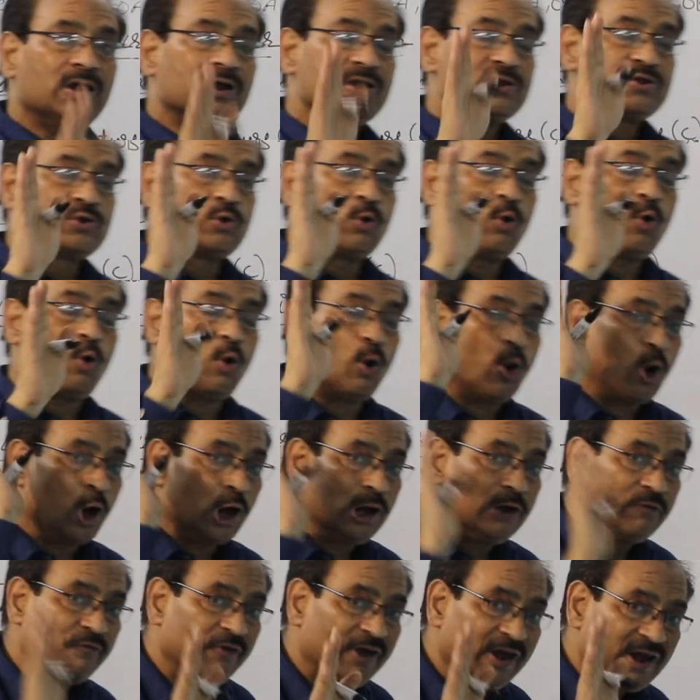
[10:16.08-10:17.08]
So
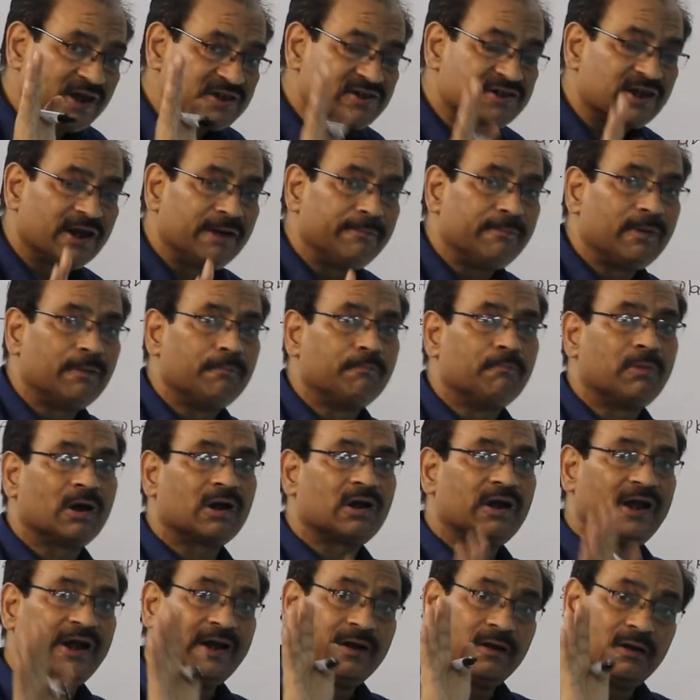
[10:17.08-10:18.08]
always
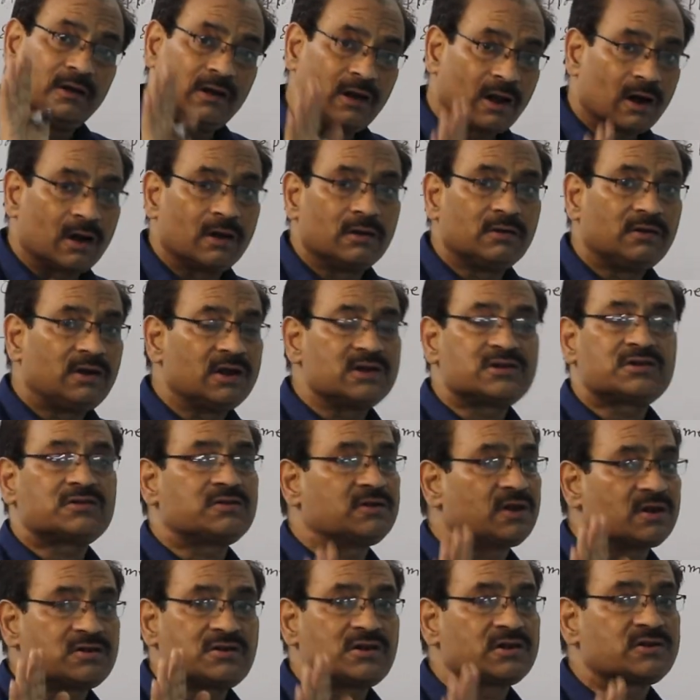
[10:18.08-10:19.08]
remember and learn
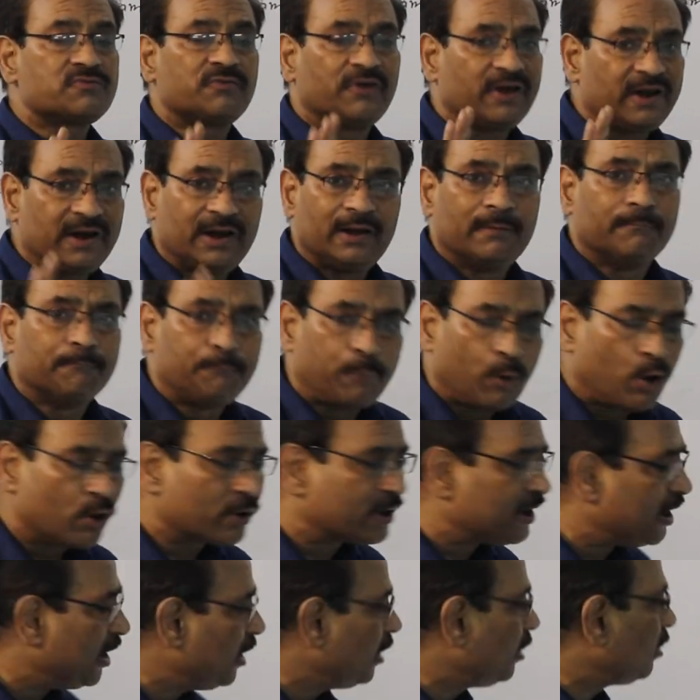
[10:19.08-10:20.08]
this. This is very
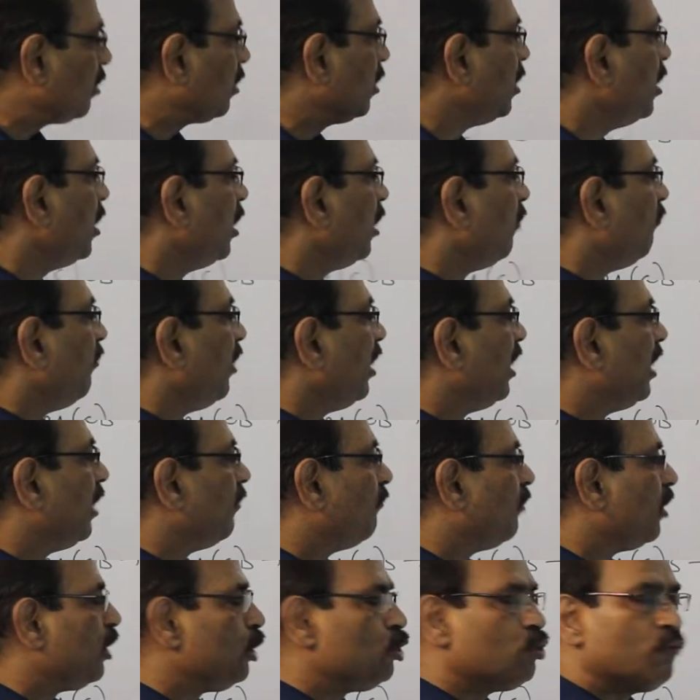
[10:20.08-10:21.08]
important.
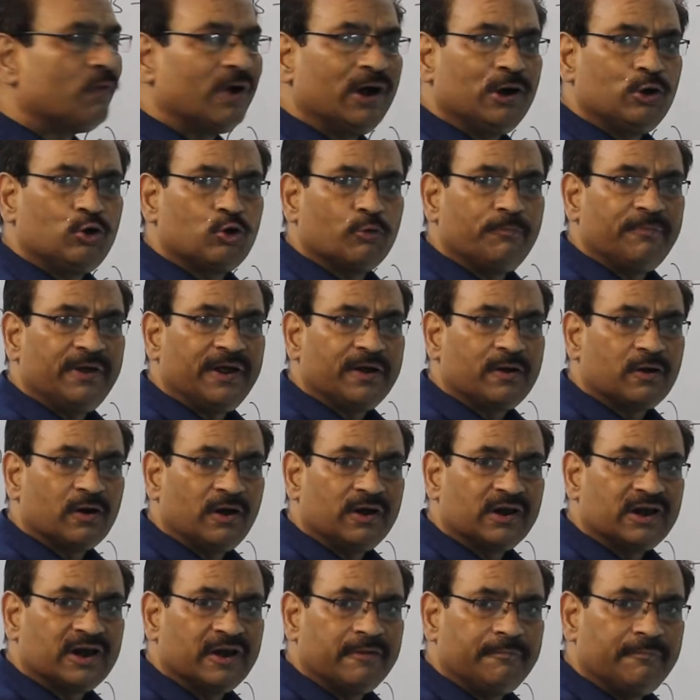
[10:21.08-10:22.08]
Whenever you want to make
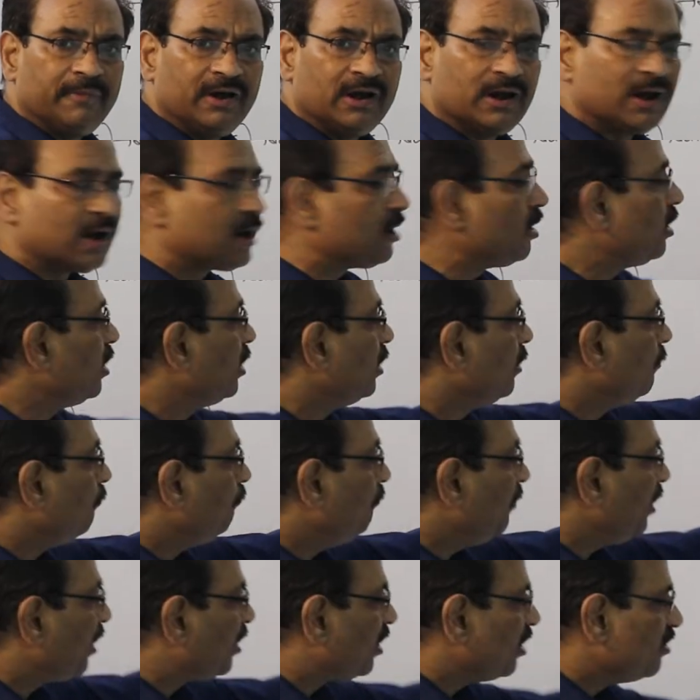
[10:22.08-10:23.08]
concave mirror,
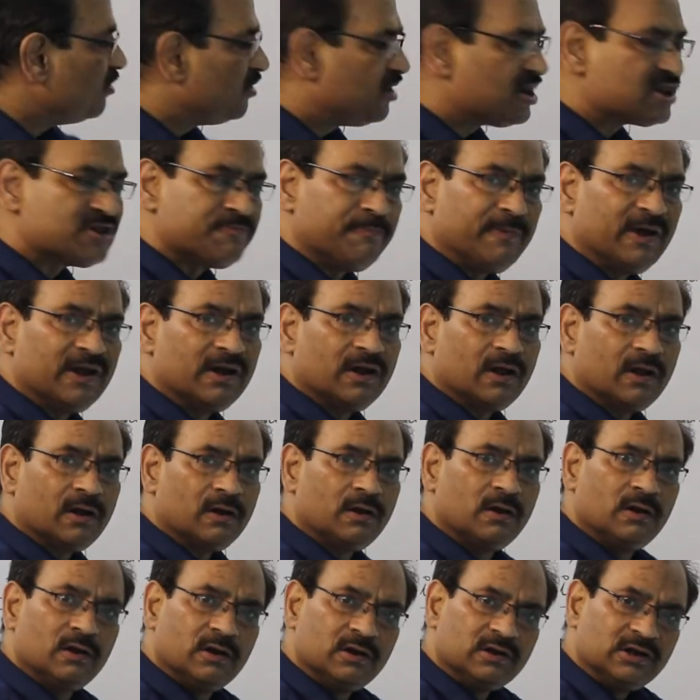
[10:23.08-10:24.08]
make in this
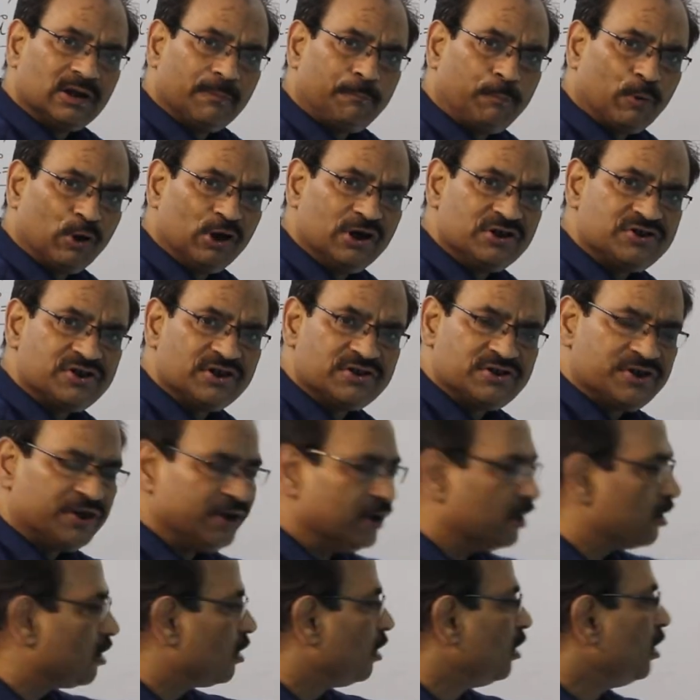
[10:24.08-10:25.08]
manner. The polish is
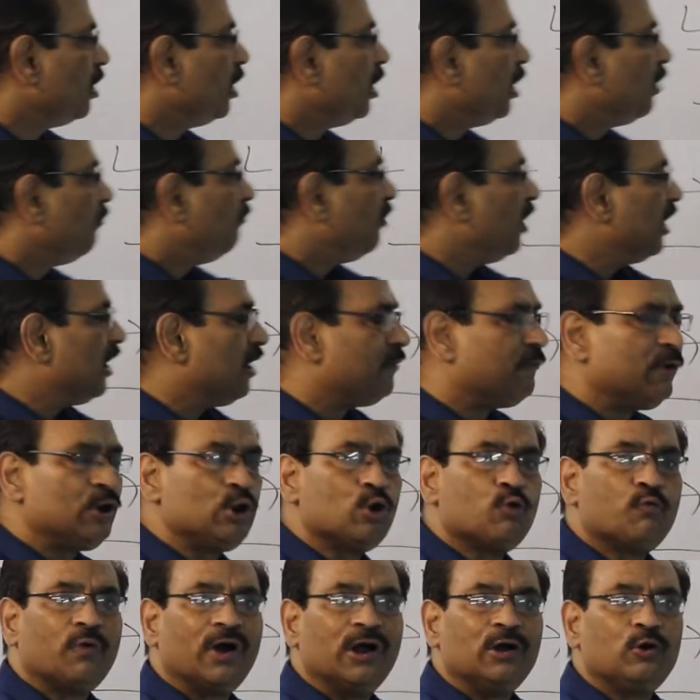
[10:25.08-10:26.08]
here.
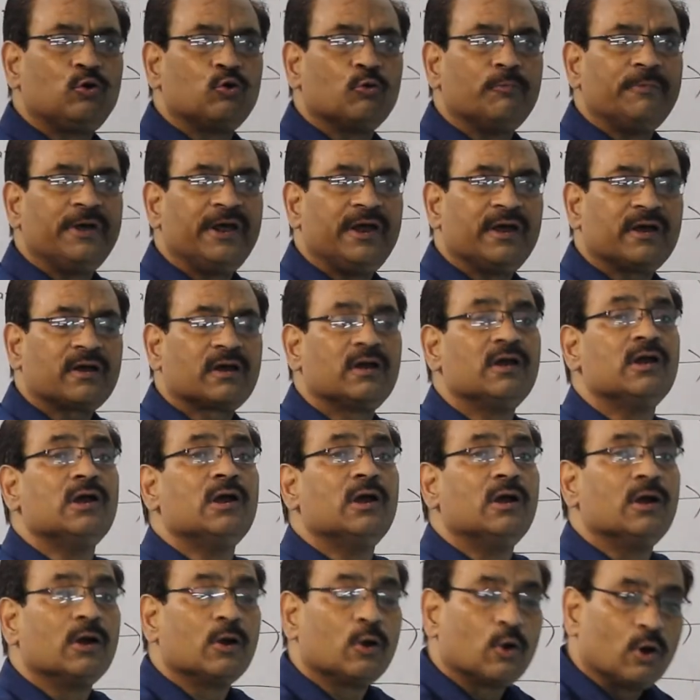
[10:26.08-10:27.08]
Whenever you want to
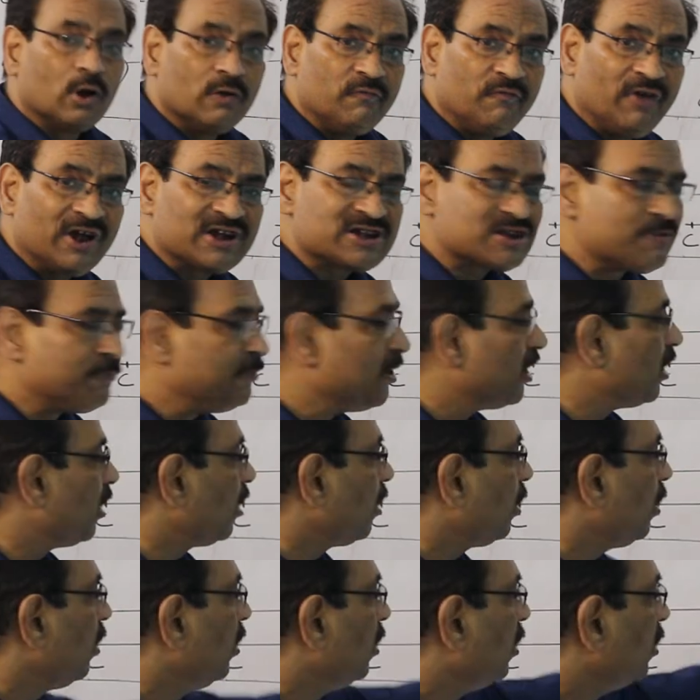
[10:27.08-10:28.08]
make convex
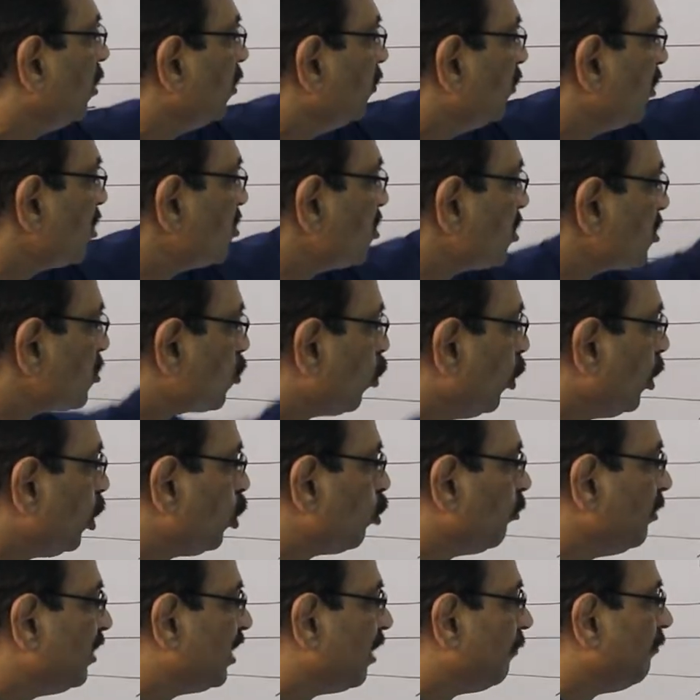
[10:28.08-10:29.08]
mirror, this is
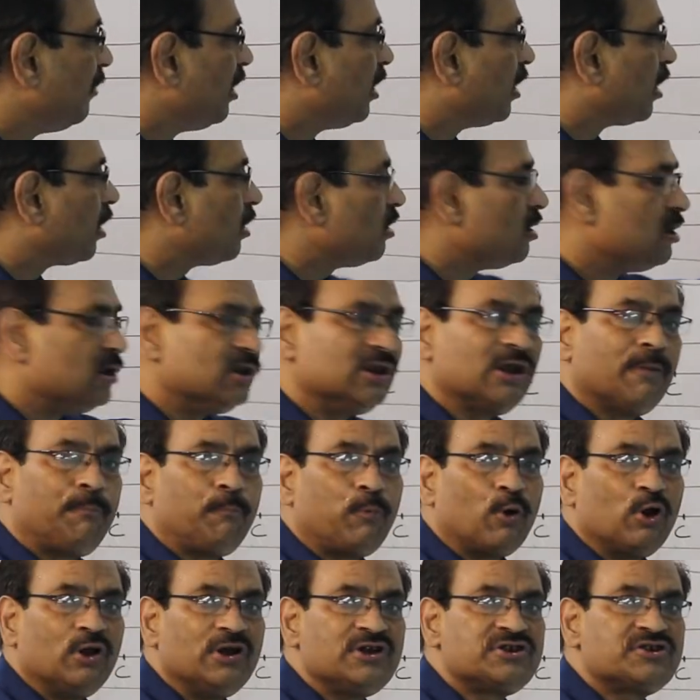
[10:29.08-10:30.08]
going to be the mirror.
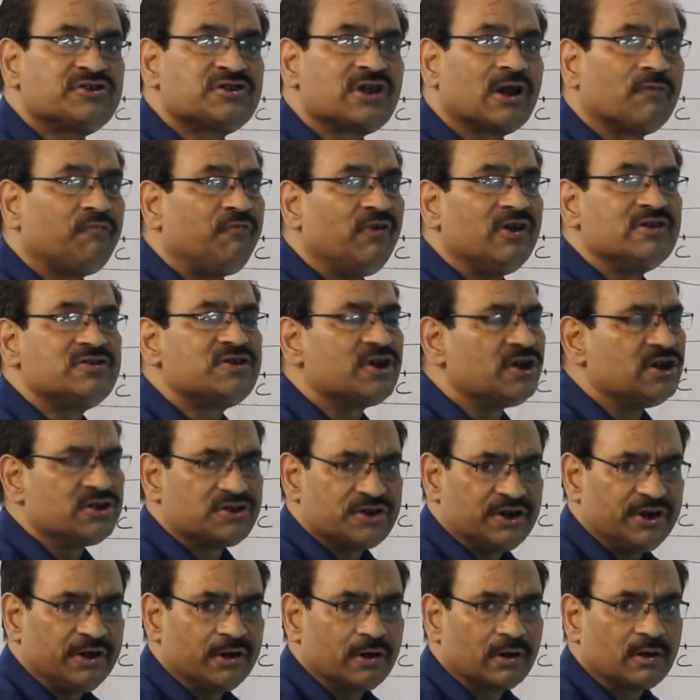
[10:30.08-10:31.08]
The polished surface
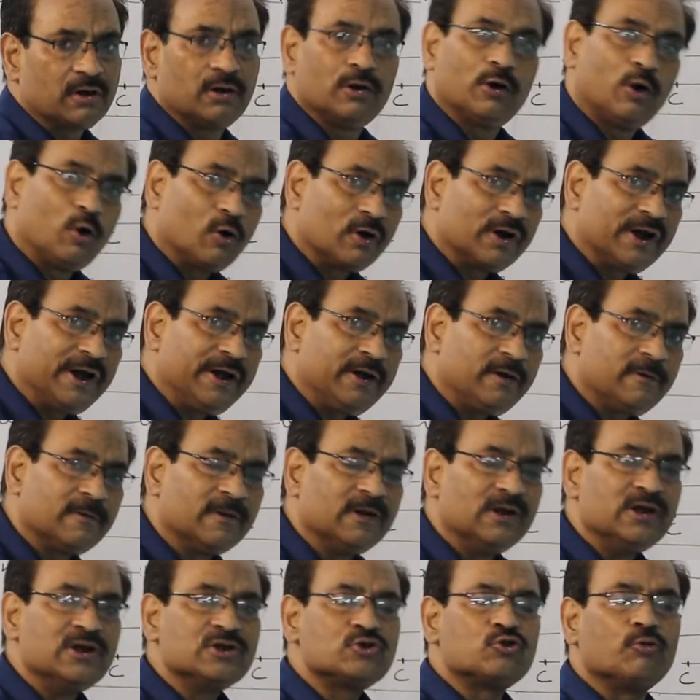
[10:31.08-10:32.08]
is here.
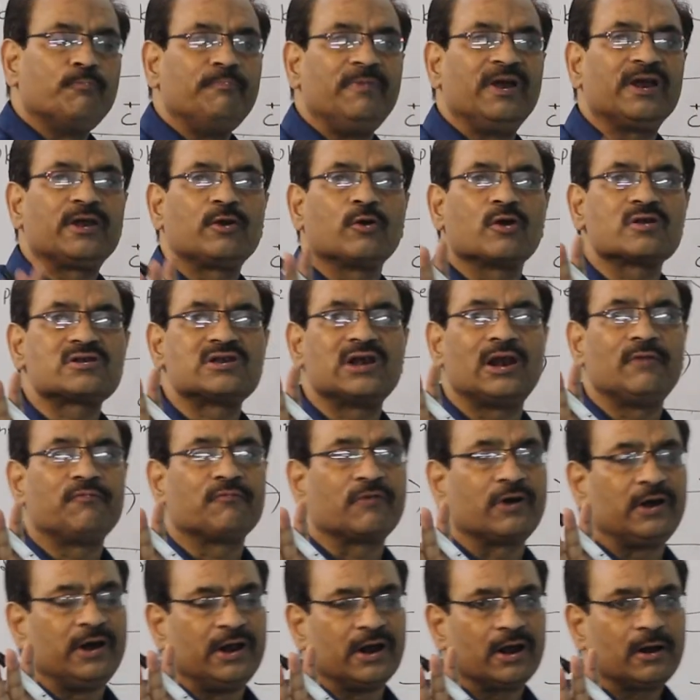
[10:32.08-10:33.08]
Alright. So make
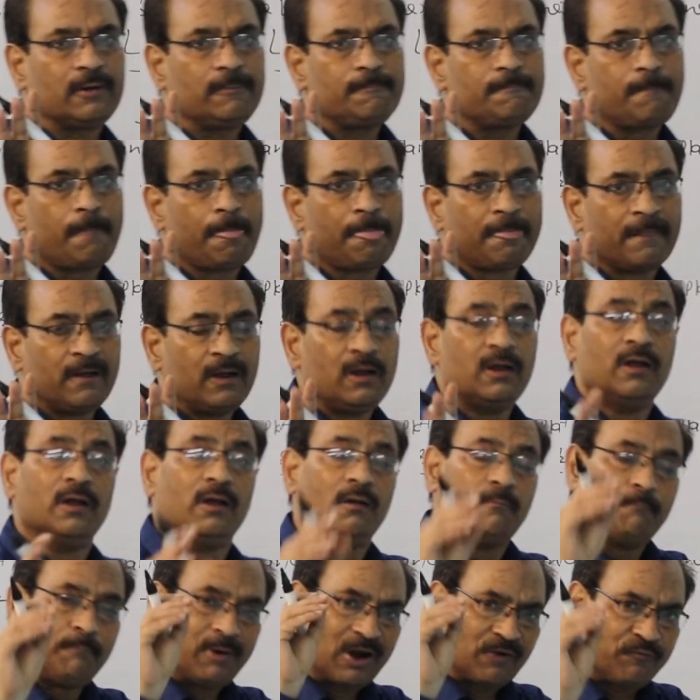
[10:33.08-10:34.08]
yourself clear.
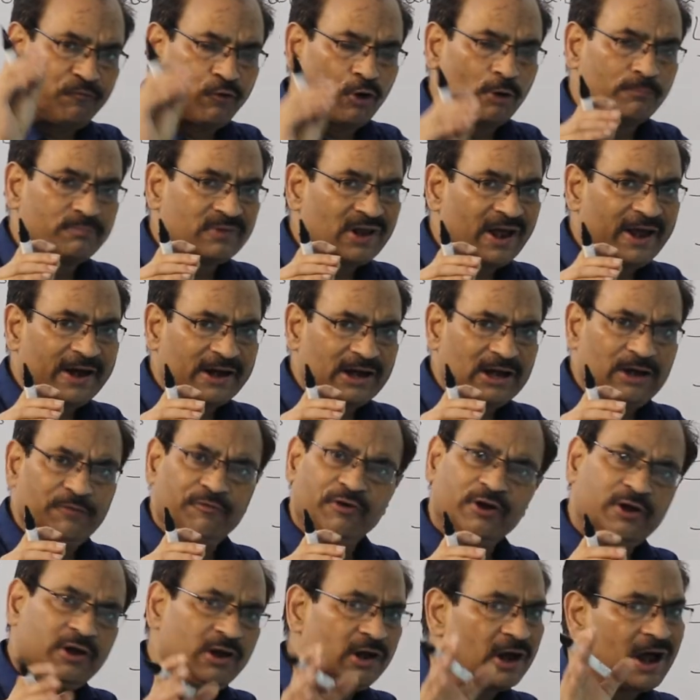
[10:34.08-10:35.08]
Perform the
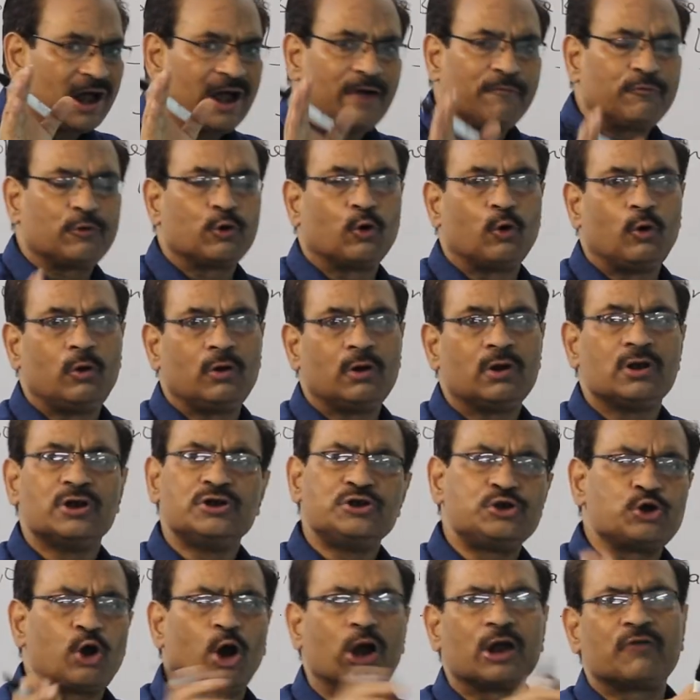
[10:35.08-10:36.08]
activity I have
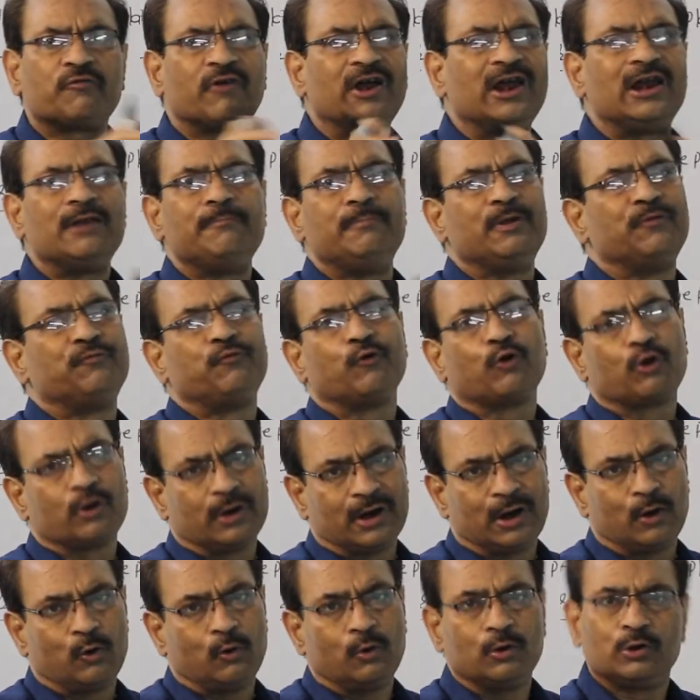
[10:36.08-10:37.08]
told short while before
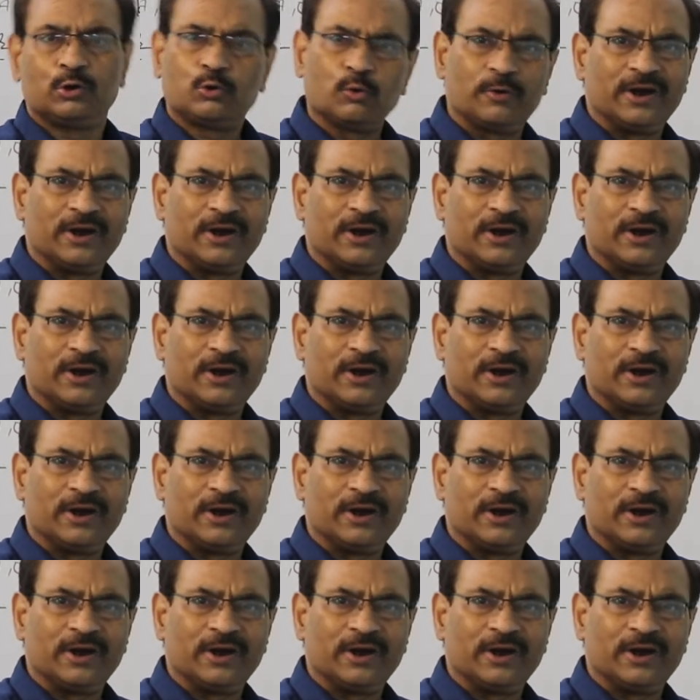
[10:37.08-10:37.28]
now.